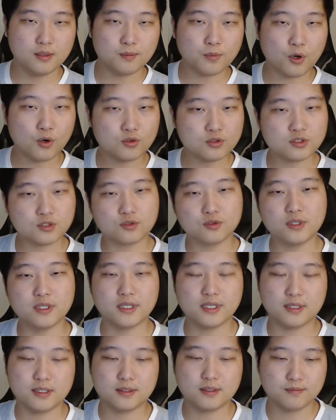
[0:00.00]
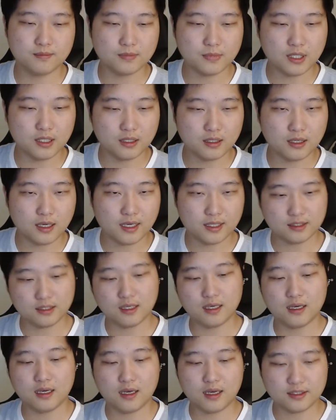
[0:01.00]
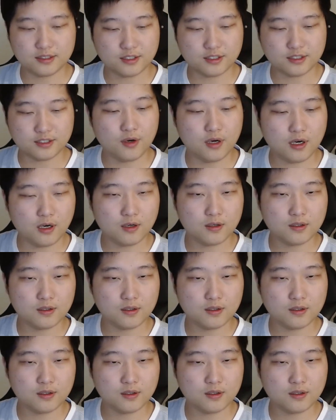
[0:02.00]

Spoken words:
PostgreSQL.